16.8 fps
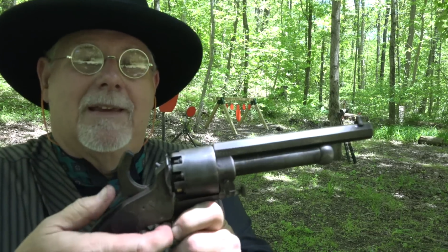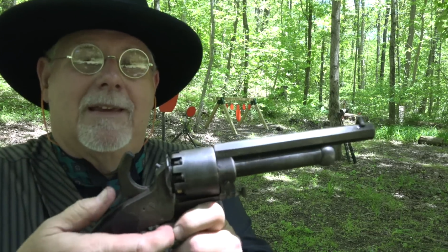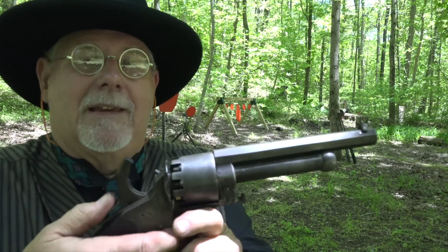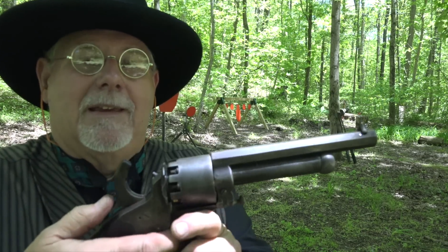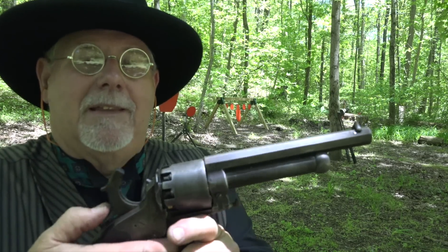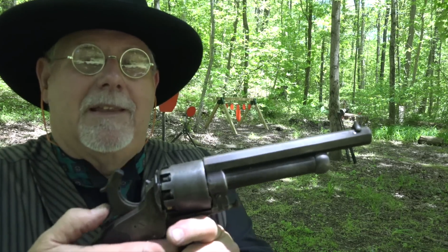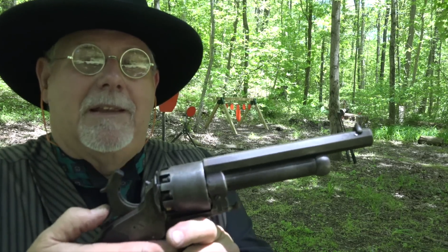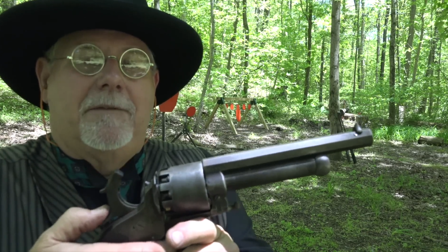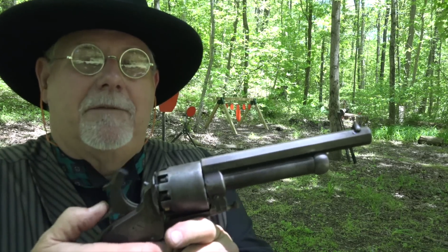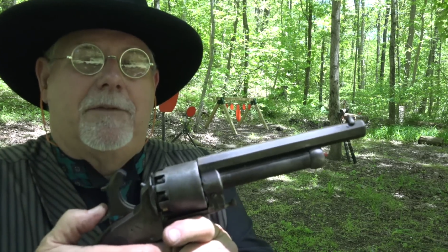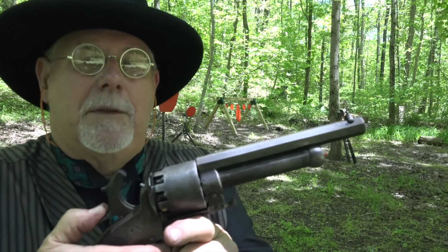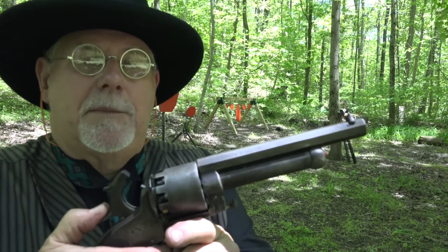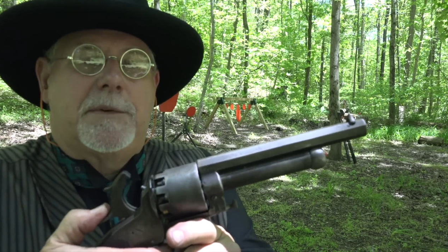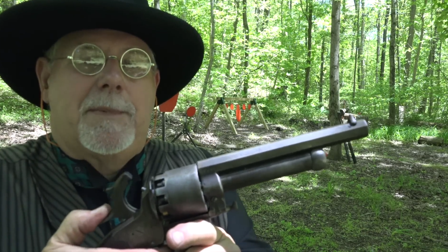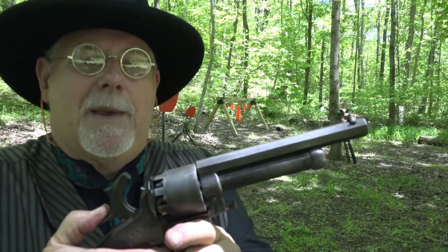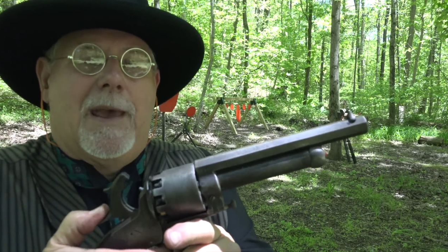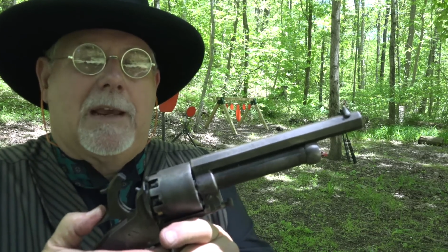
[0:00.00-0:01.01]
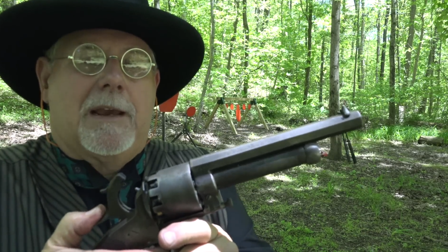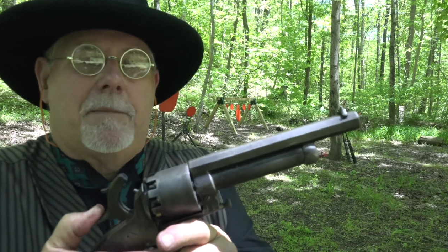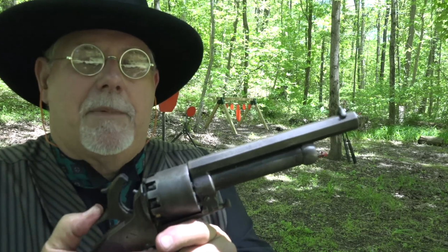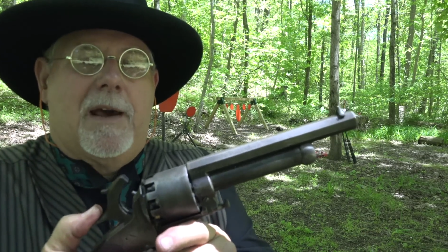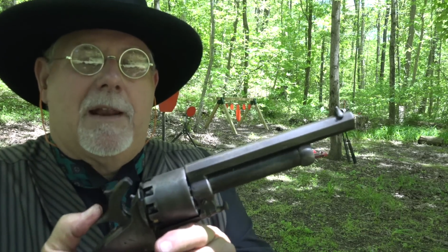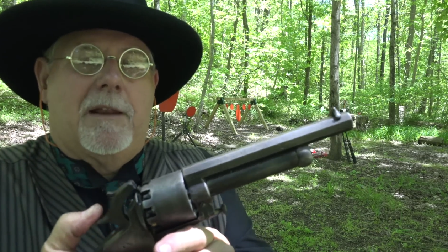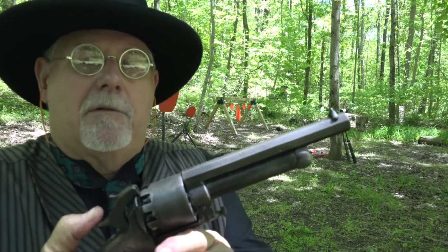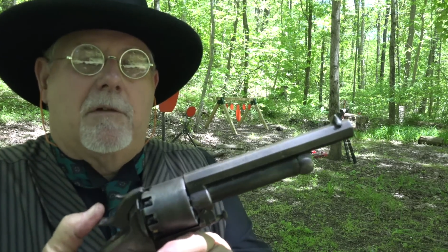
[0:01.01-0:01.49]
and then flips back
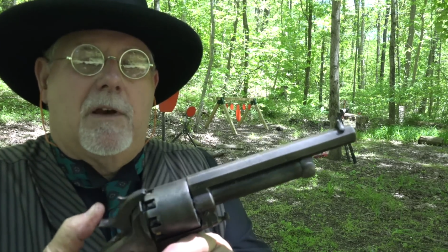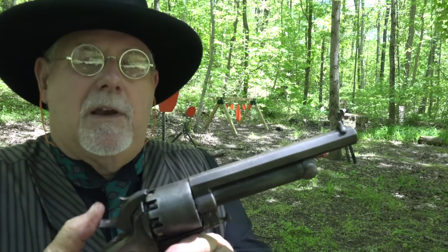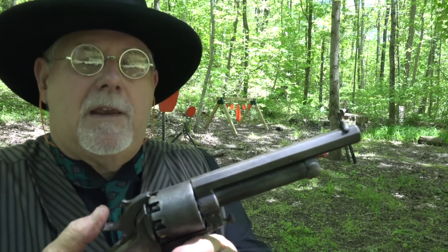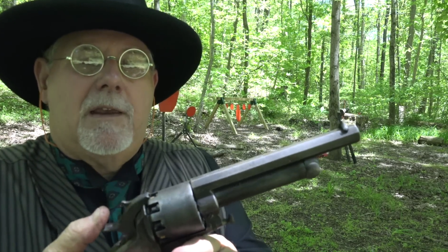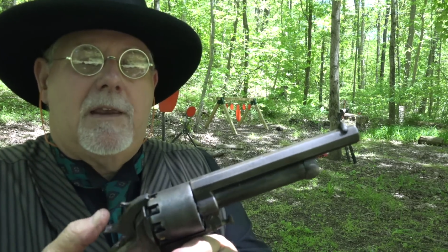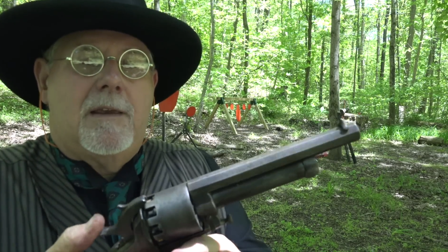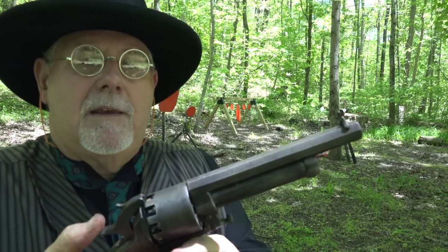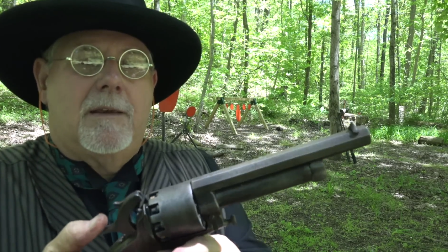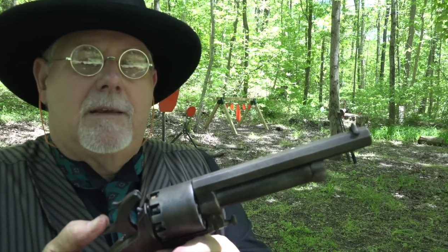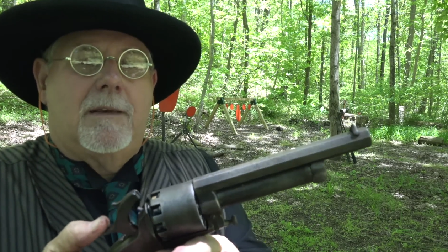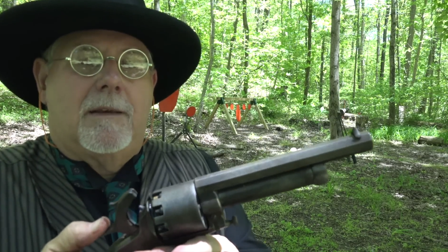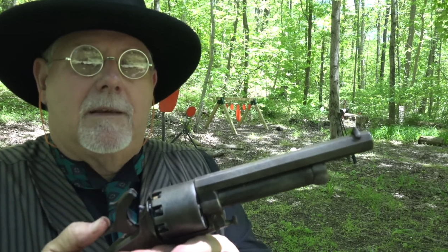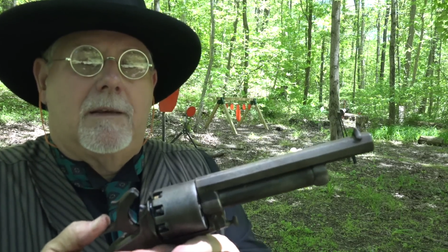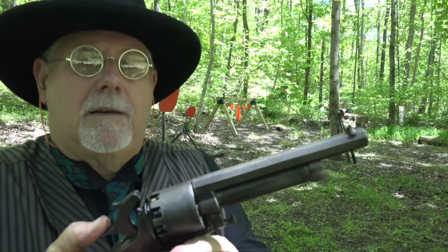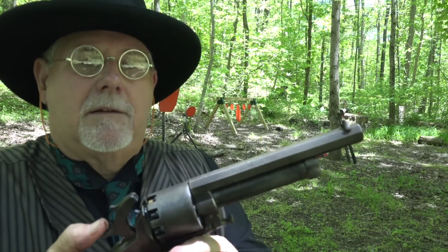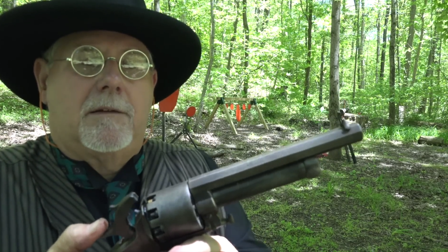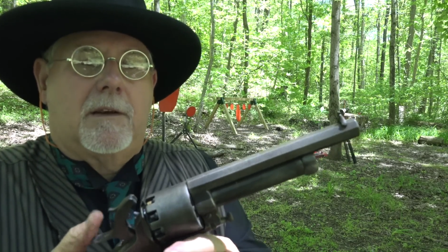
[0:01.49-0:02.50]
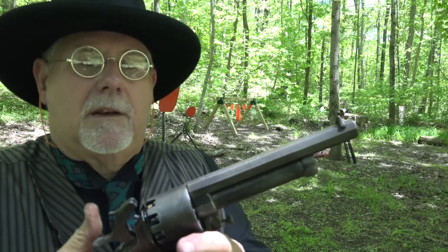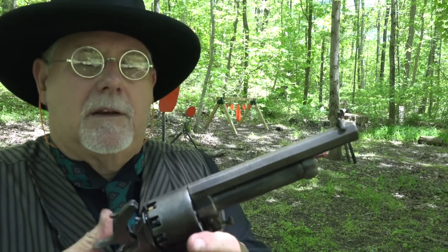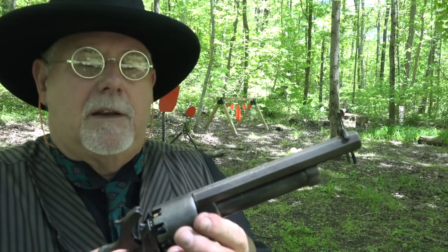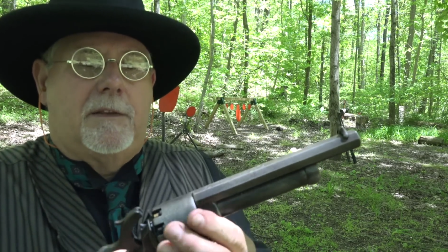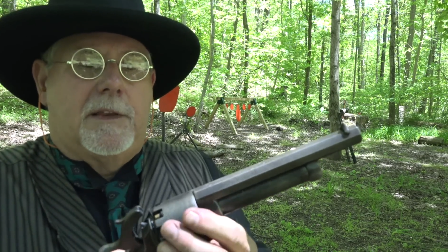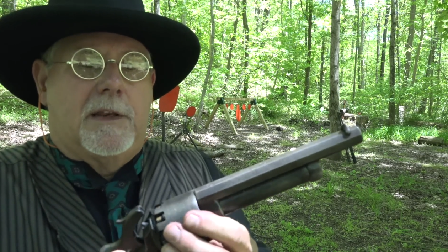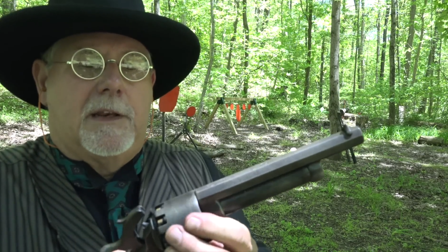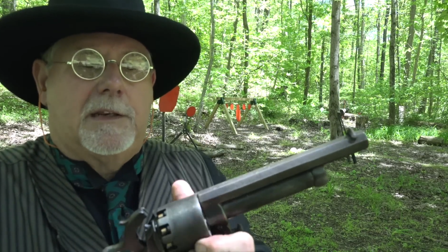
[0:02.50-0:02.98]
up out of the way, and you can
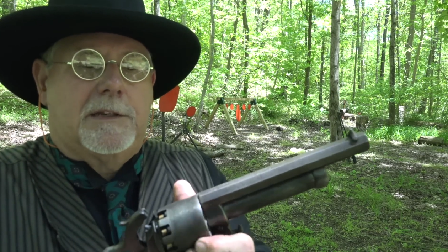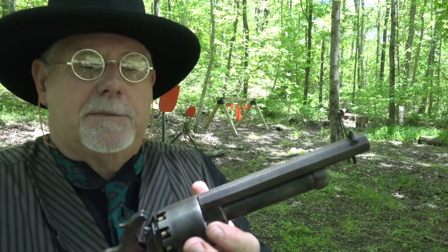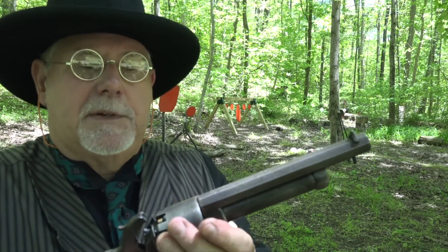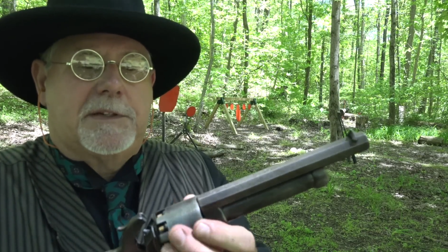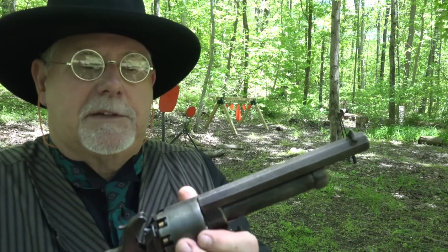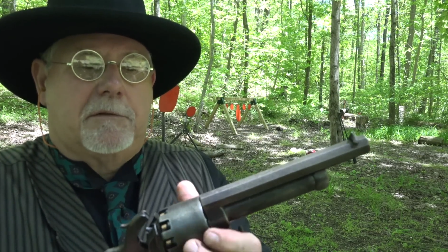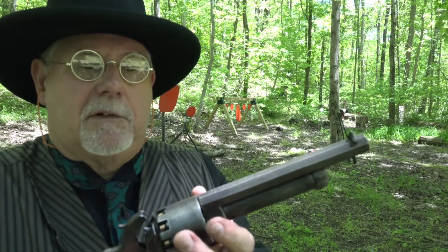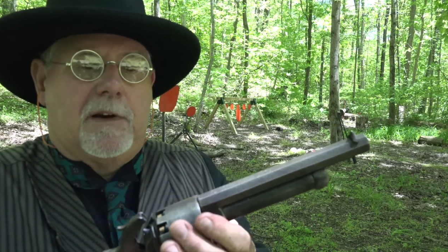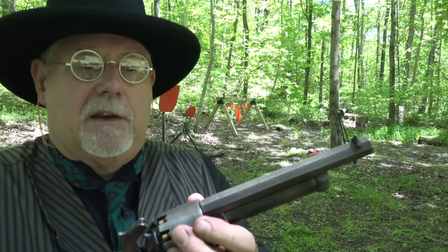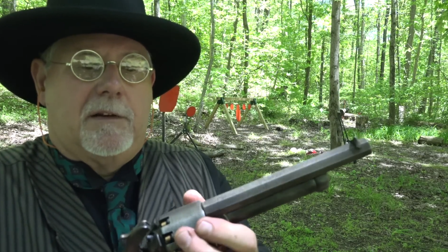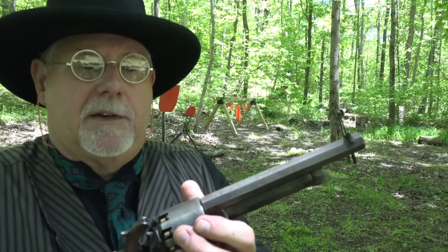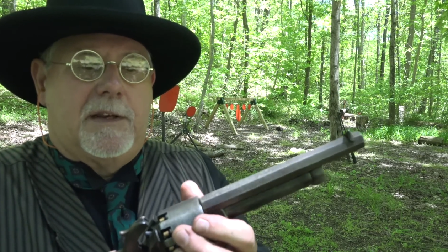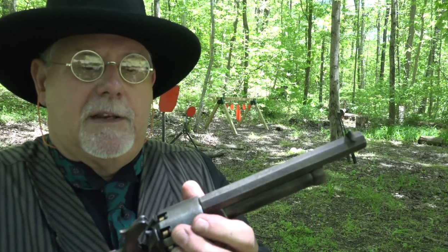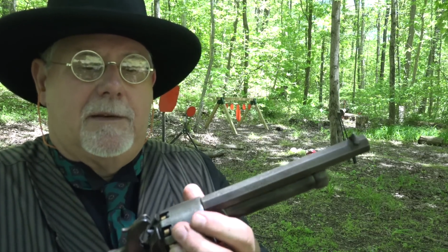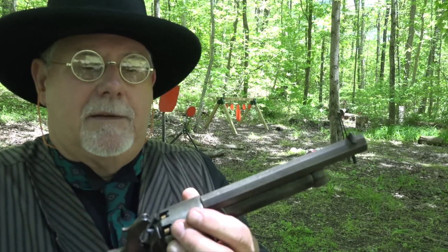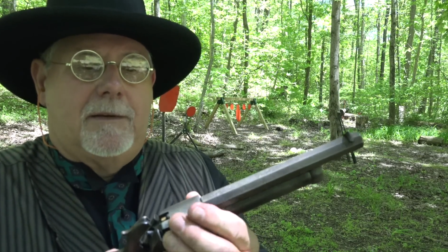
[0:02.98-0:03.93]
hit the next pistol round.